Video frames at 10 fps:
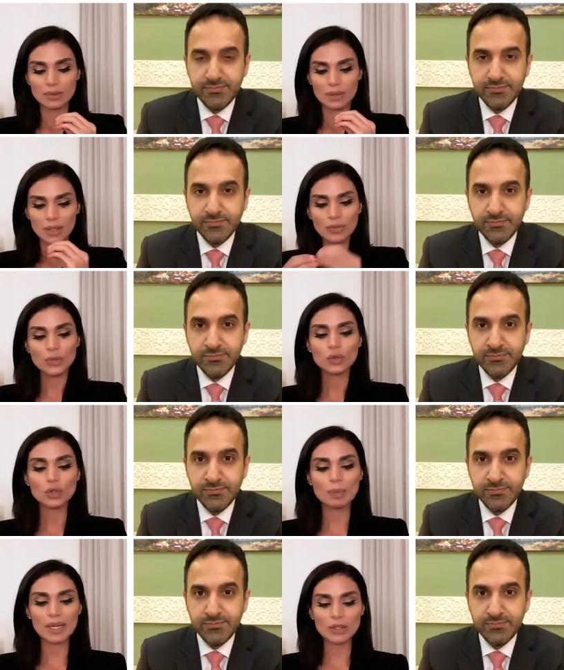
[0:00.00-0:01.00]
Speaker 1: if you don't
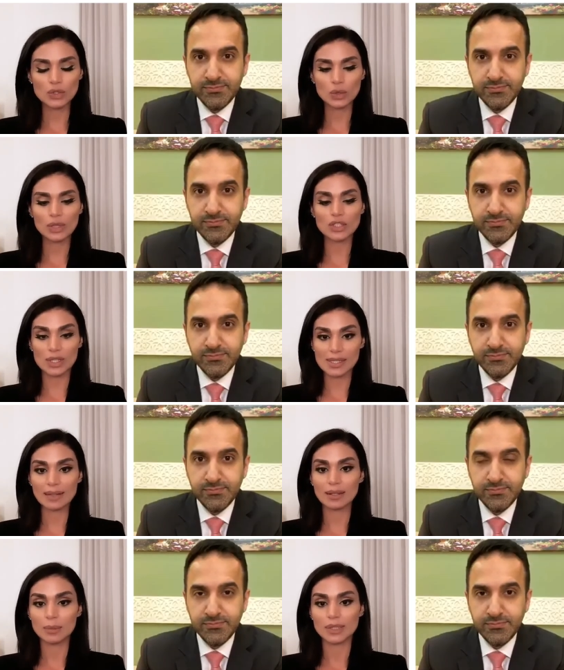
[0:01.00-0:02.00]
manage to reach a
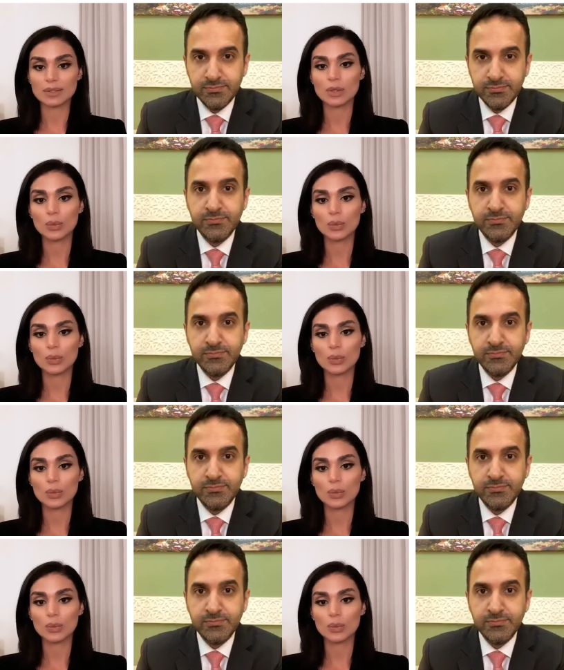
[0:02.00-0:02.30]
settlement with